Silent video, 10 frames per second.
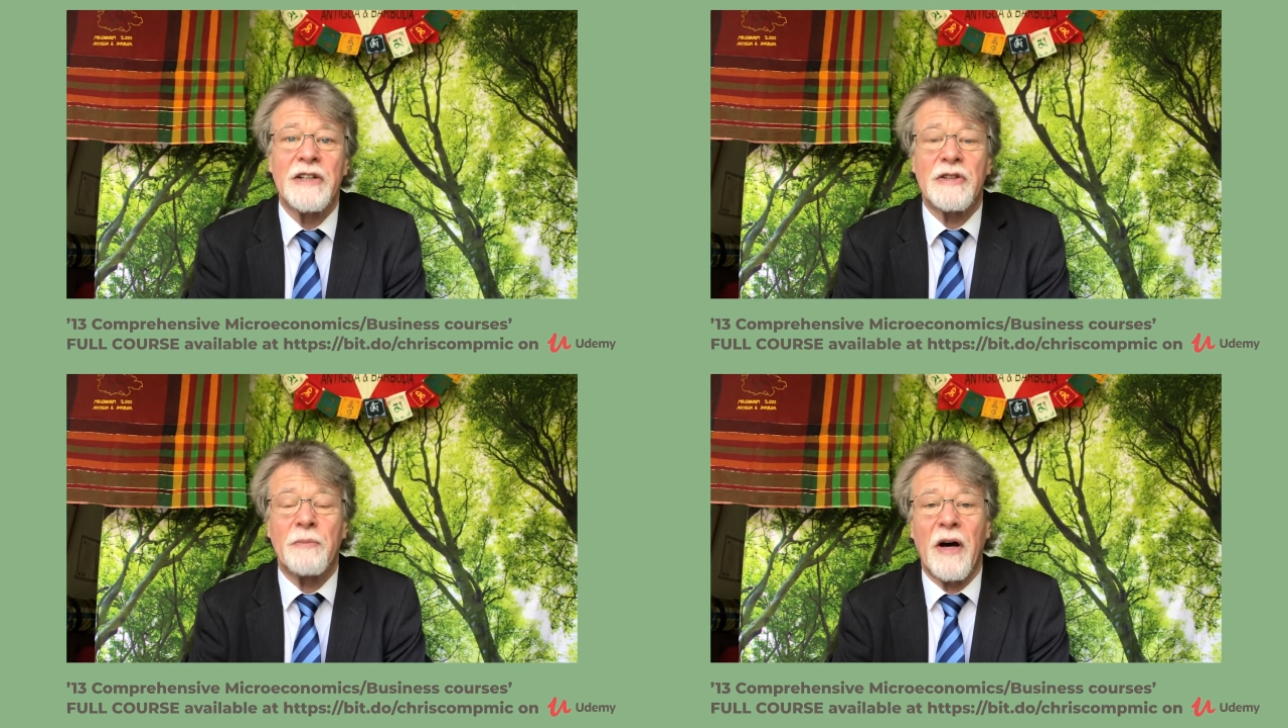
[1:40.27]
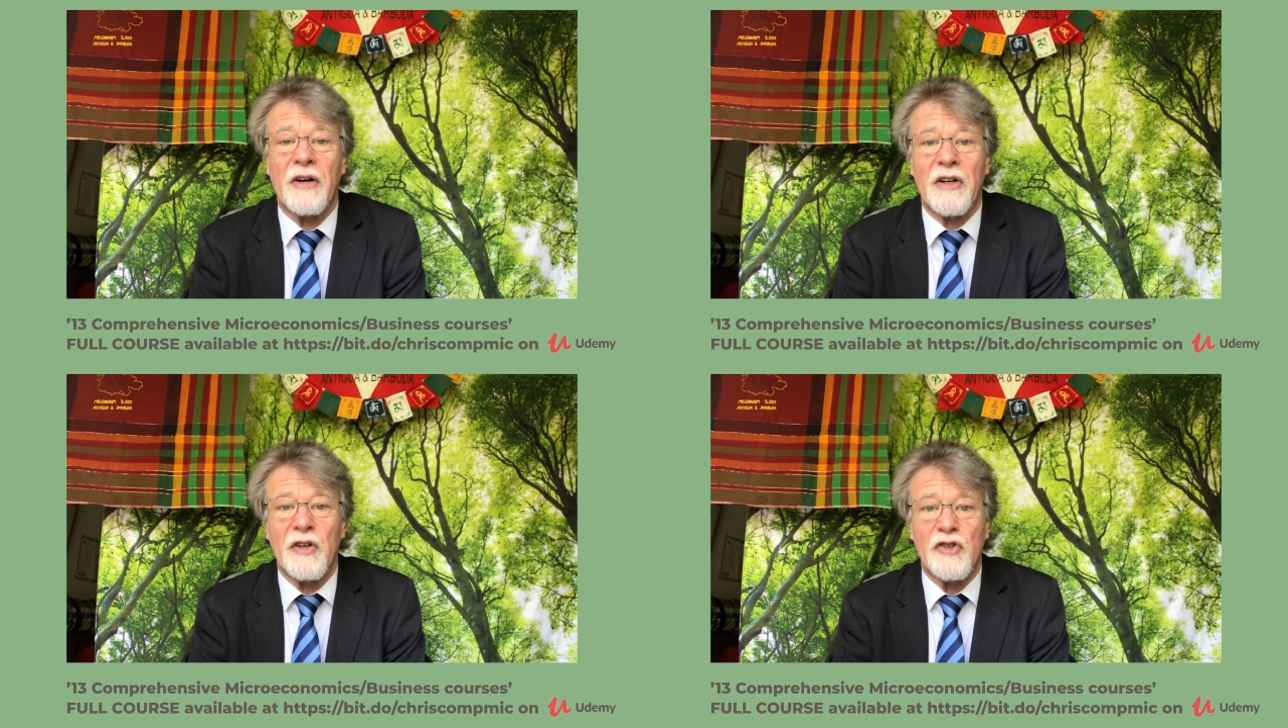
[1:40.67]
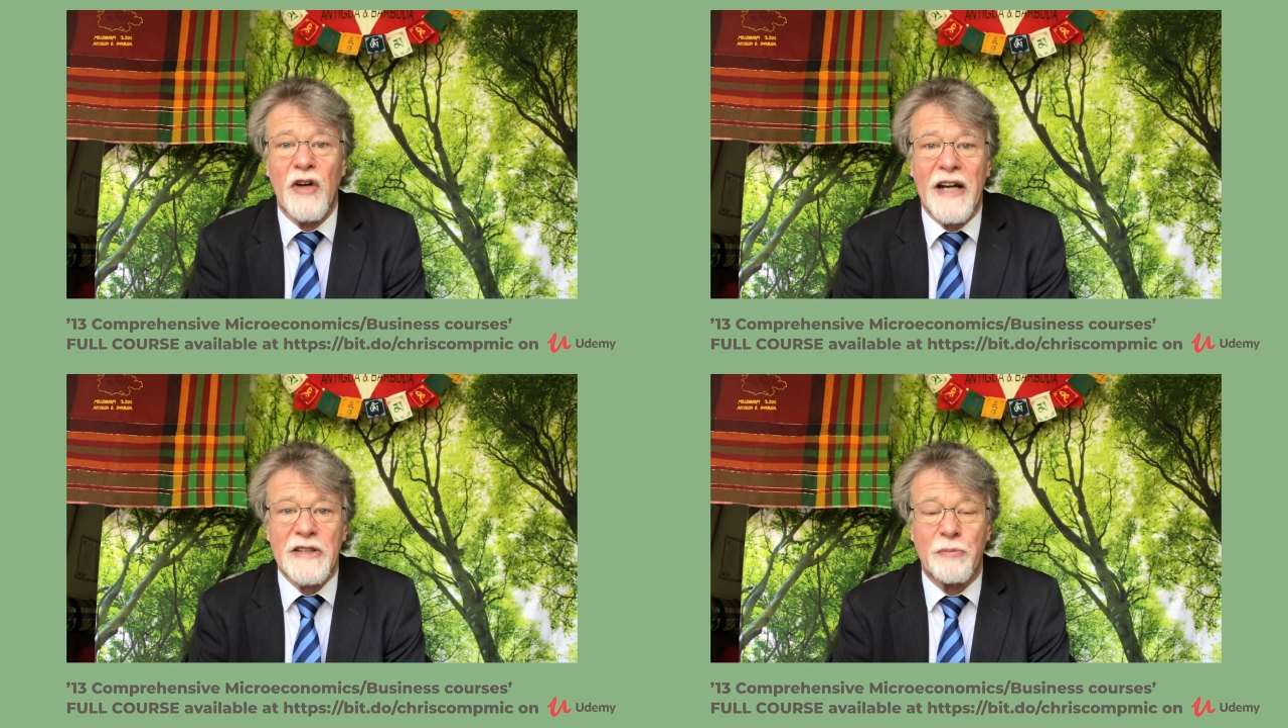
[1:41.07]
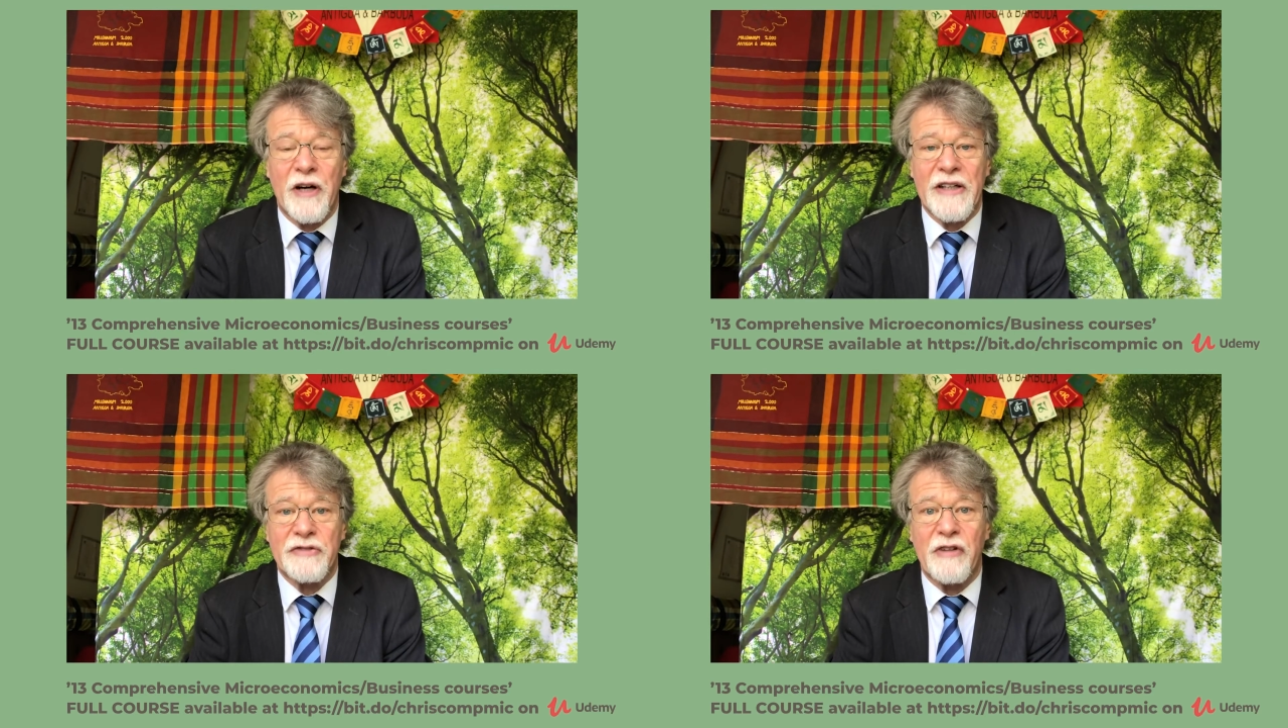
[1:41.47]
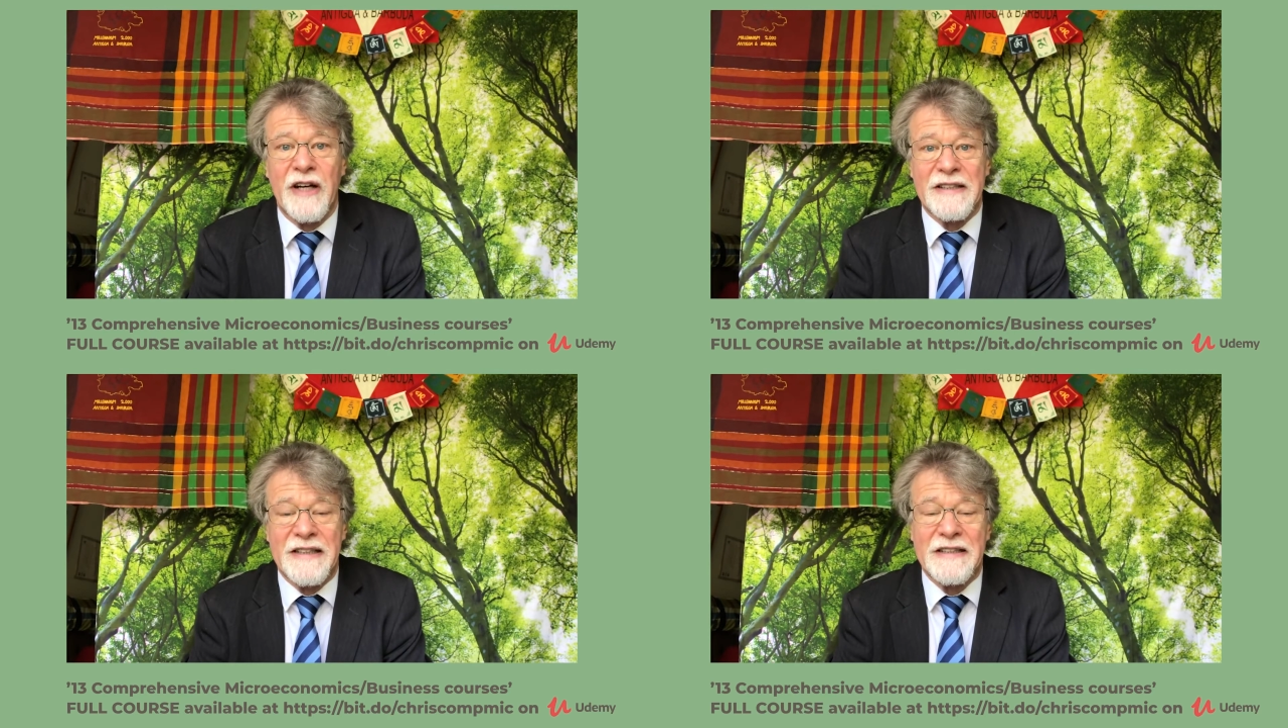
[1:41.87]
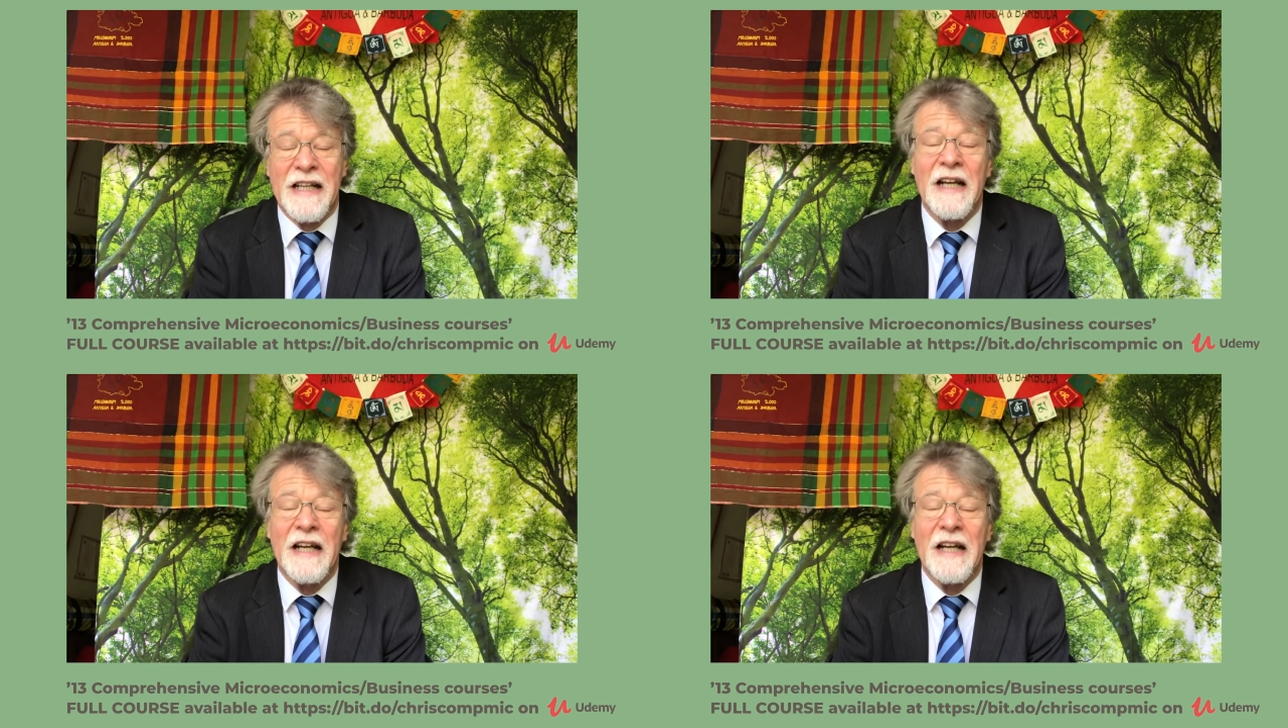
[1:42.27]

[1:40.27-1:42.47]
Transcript: demand contracts, price rises.